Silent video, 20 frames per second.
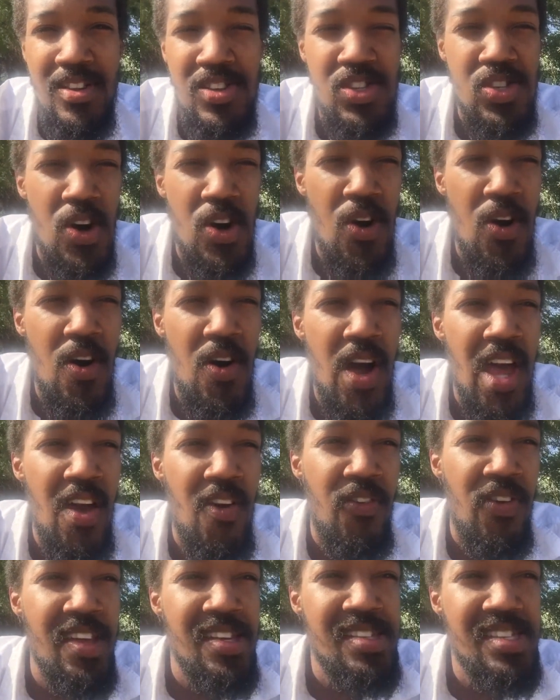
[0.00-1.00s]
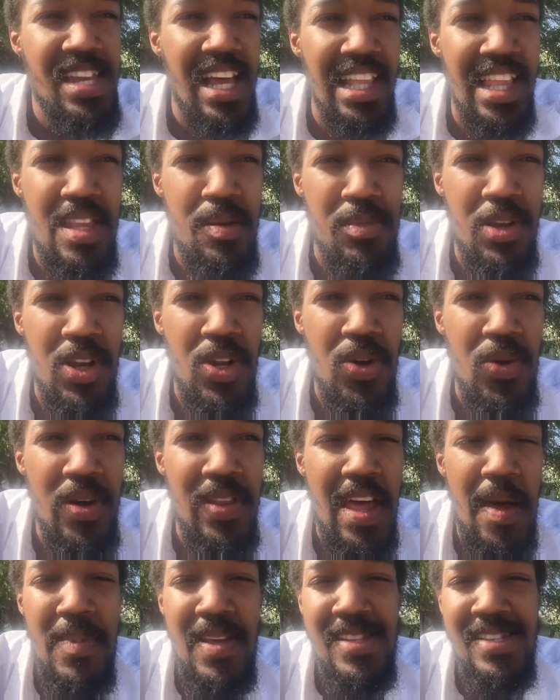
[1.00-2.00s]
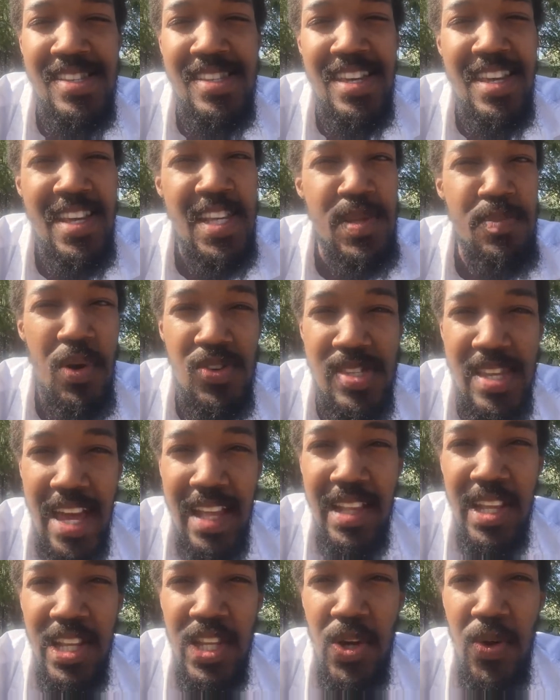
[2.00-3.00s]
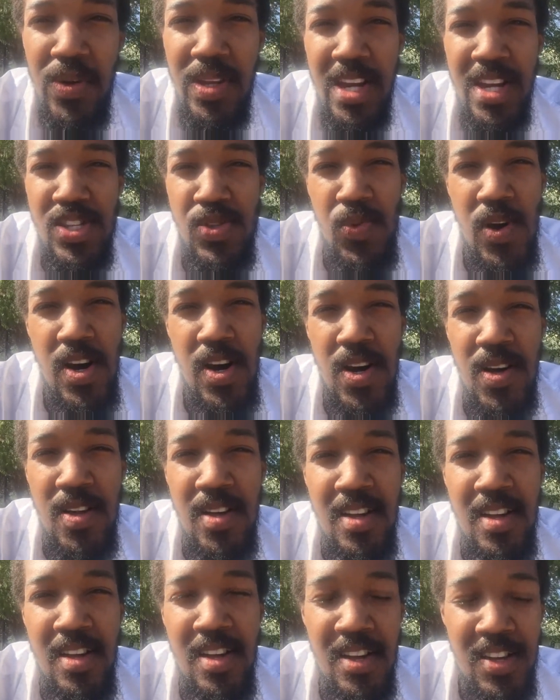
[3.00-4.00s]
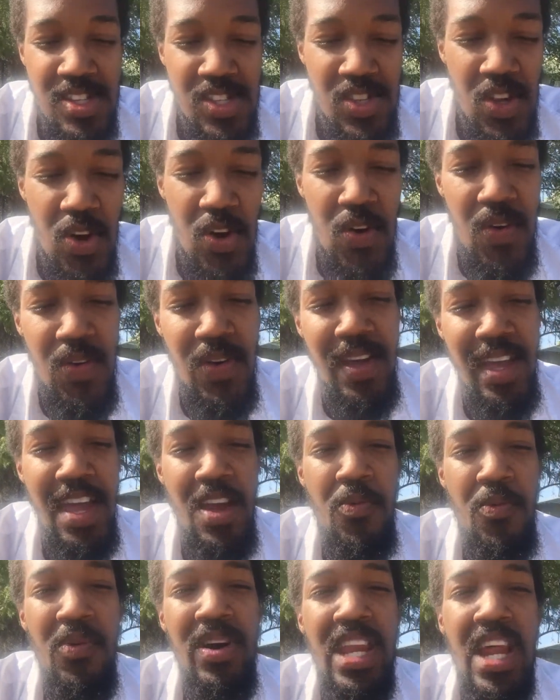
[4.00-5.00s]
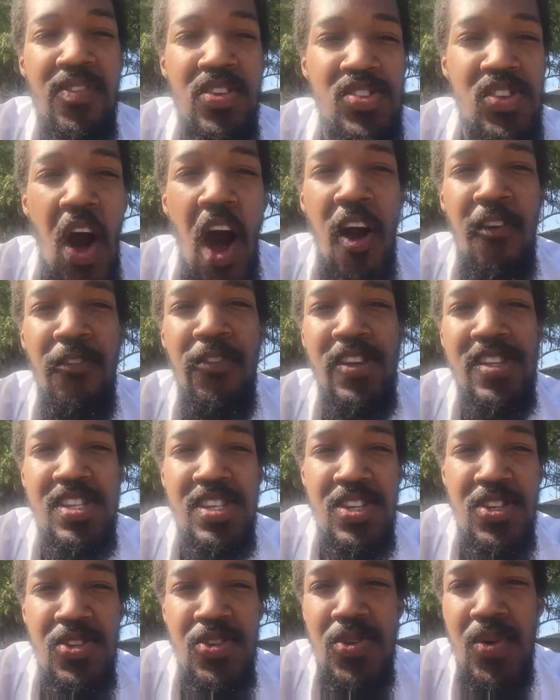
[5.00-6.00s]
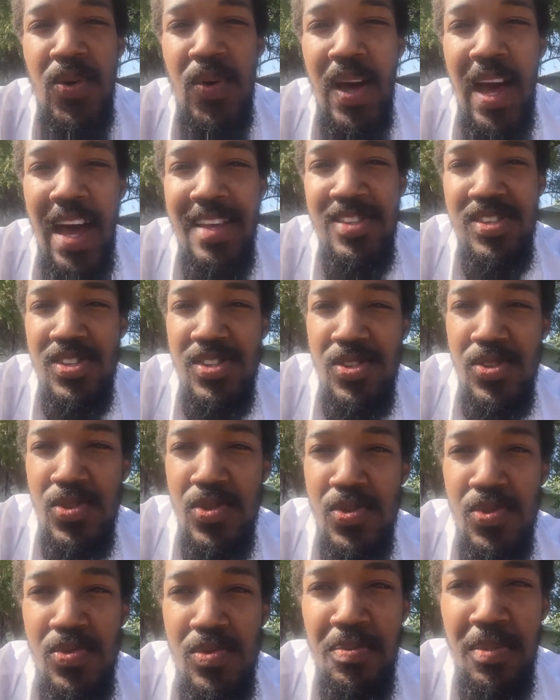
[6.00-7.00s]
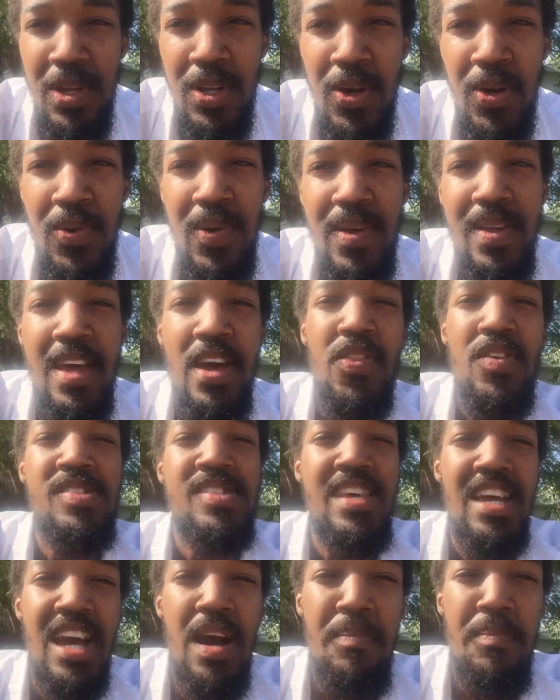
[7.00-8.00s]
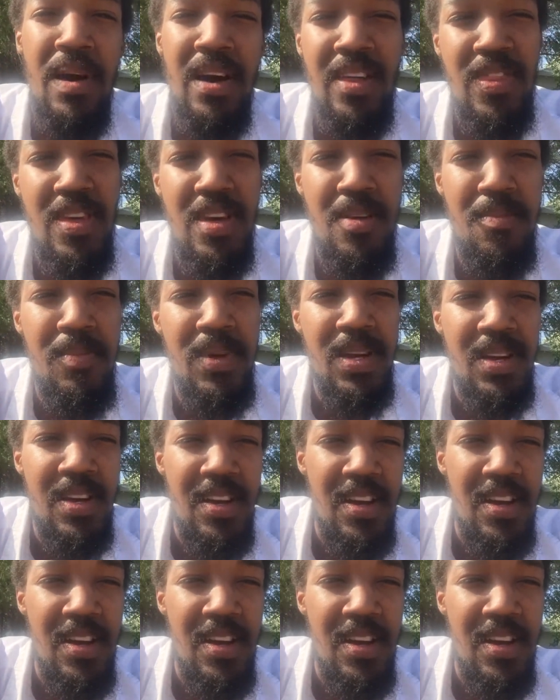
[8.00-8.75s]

So if he's telling them to do it, that means he's most likely doing it as well. So eat whatever's offered to you as you heal the sick among them.